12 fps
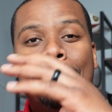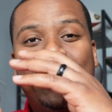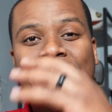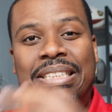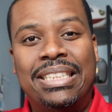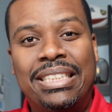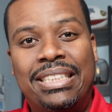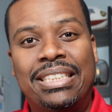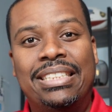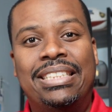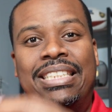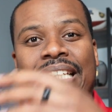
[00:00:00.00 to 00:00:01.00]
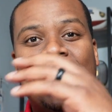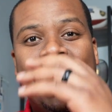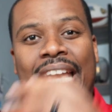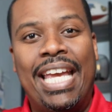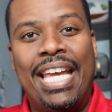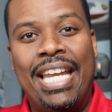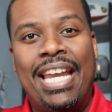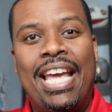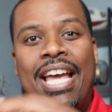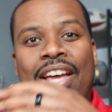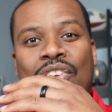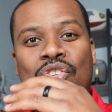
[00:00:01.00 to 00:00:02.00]
positions in
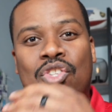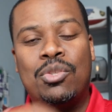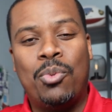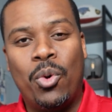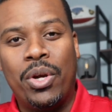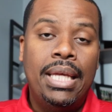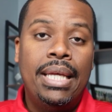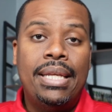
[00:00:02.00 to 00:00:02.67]
sport.